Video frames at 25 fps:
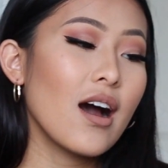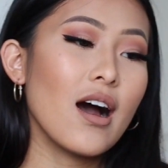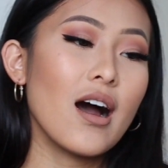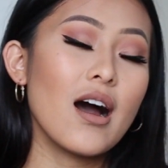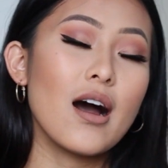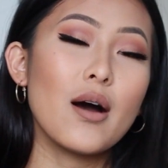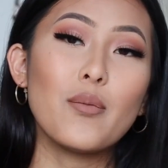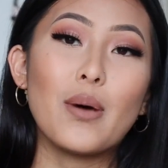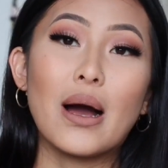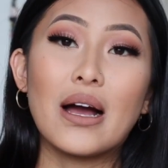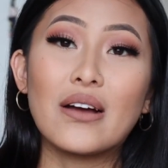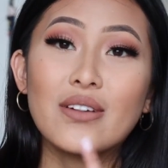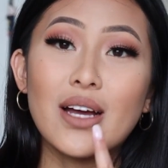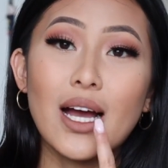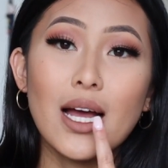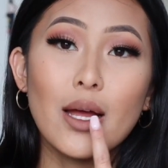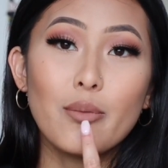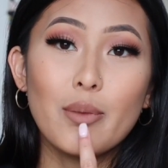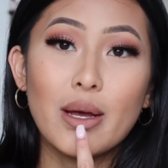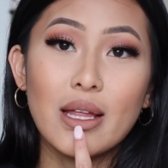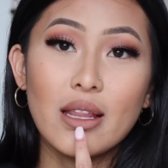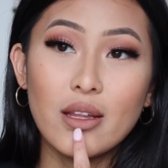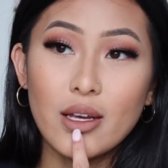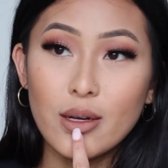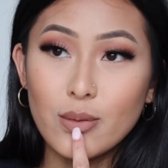I've gotten
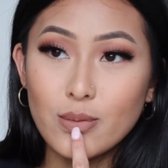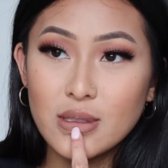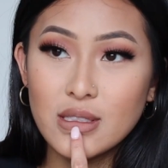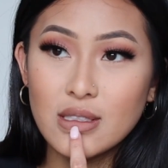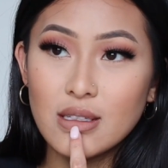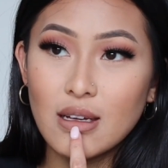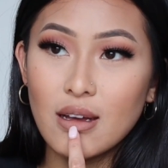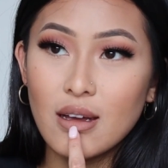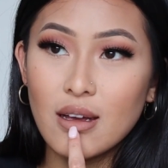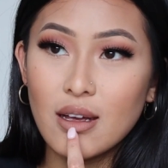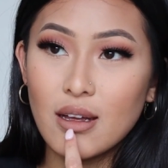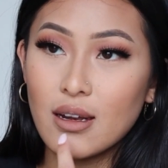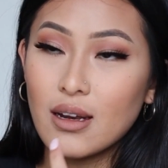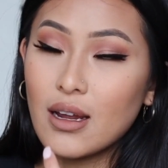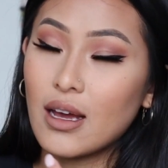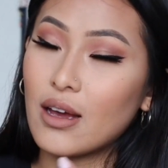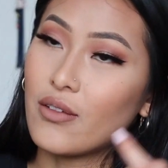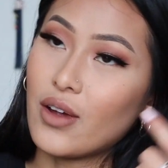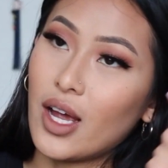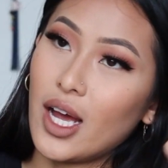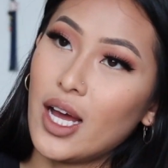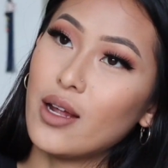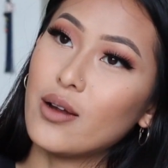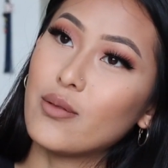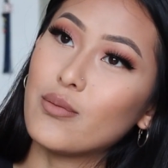my lips done, I've
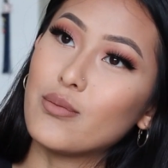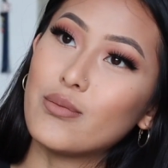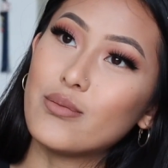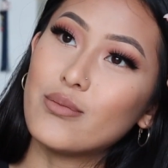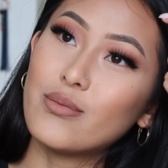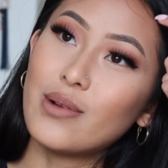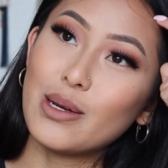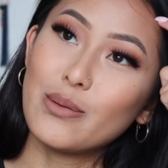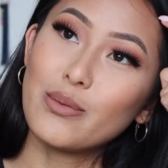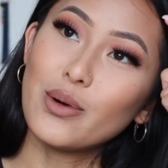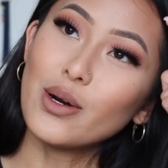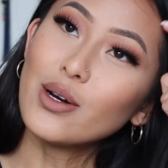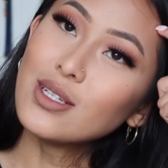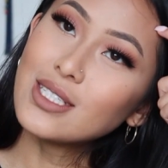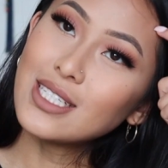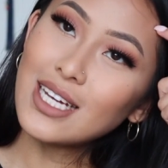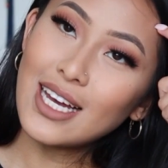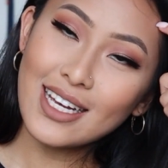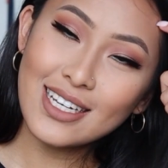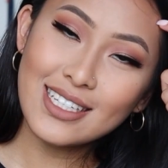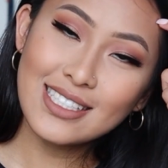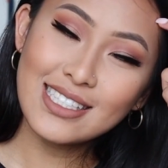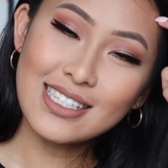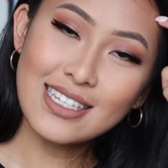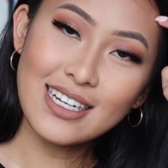gotten my
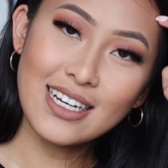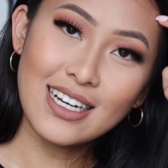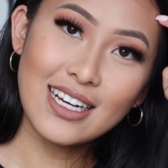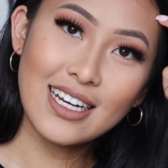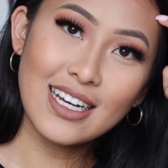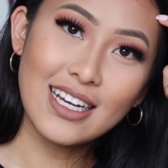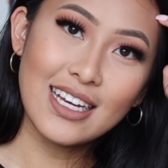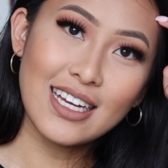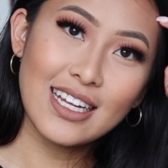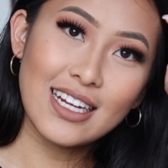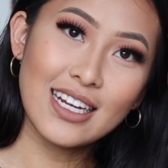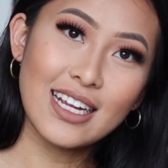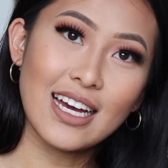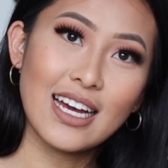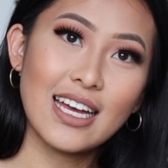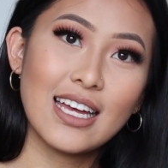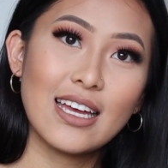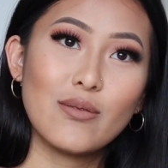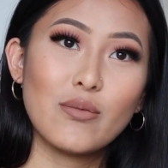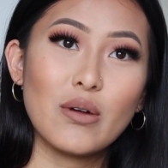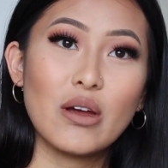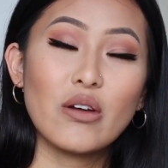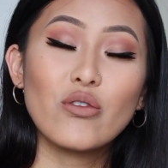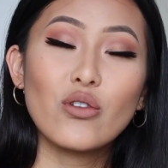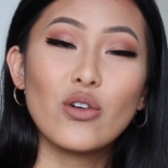Botox done,
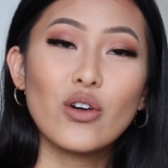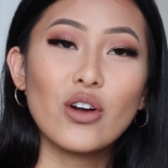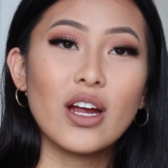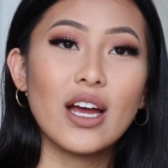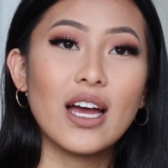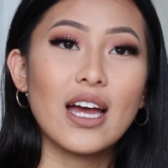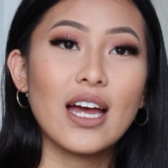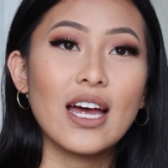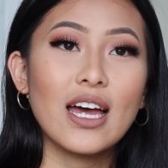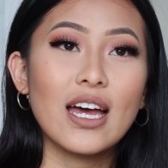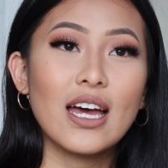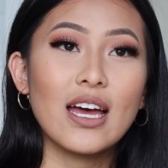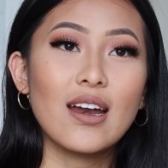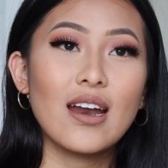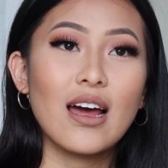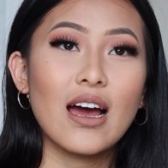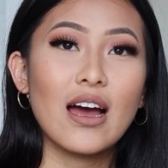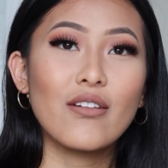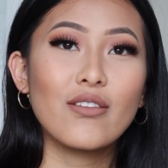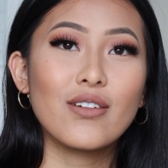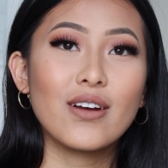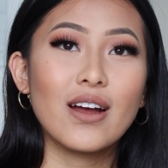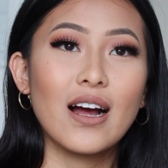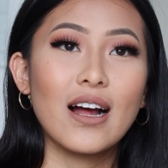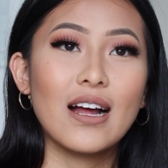and my forehead,
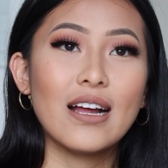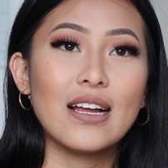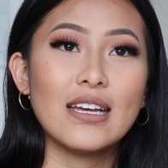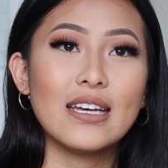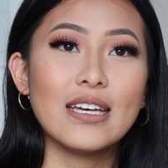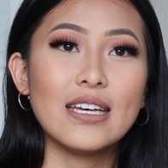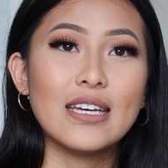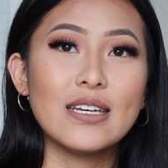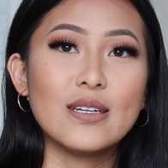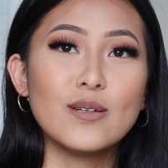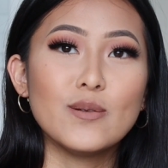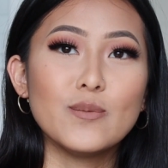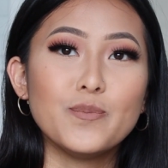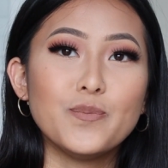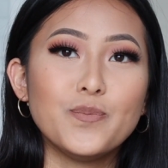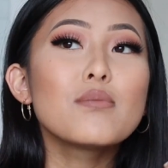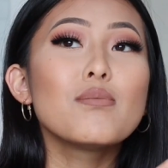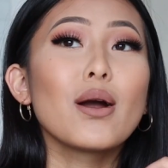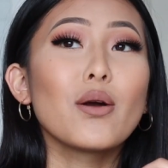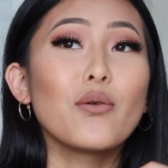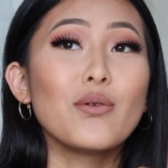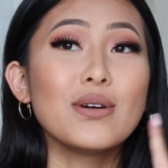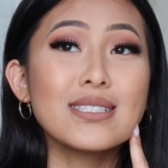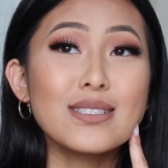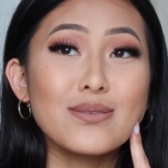I've gotten
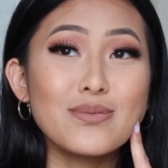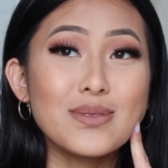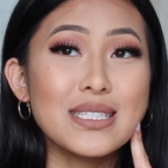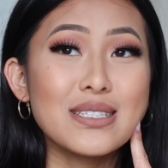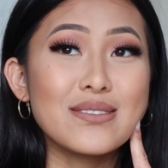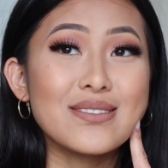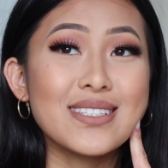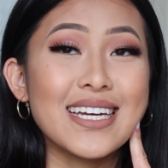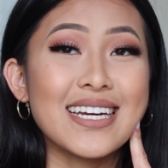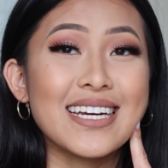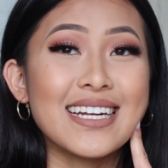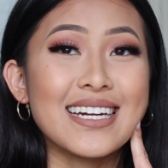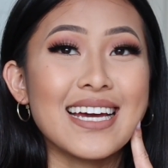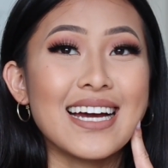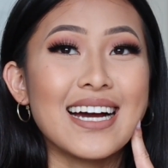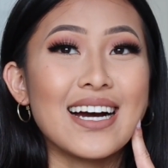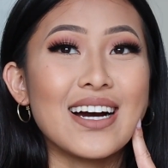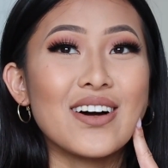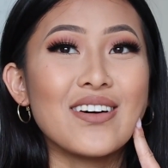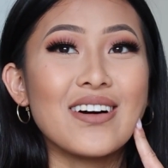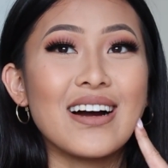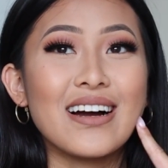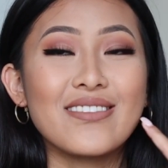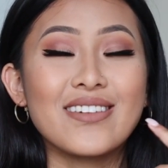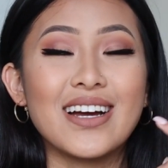my wisdom teeth taken
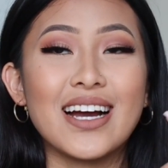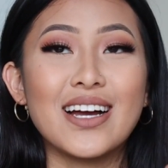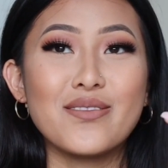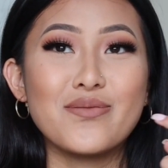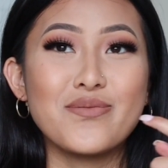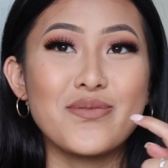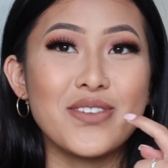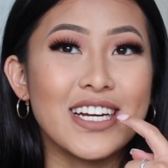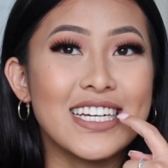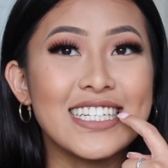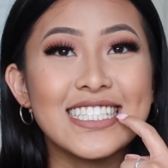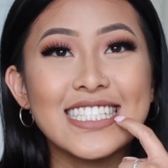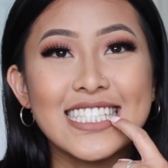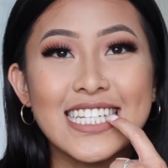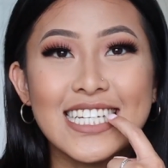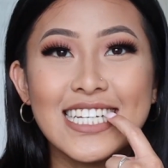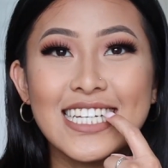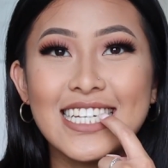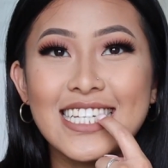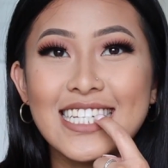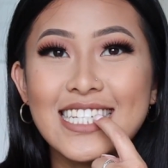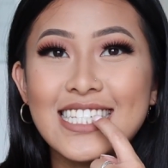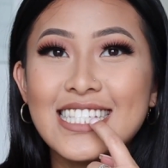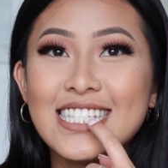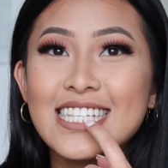out, I've gotten
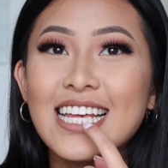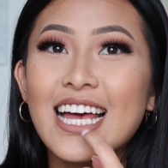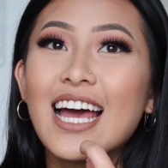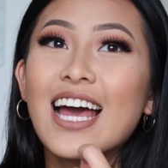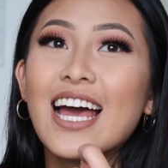braces,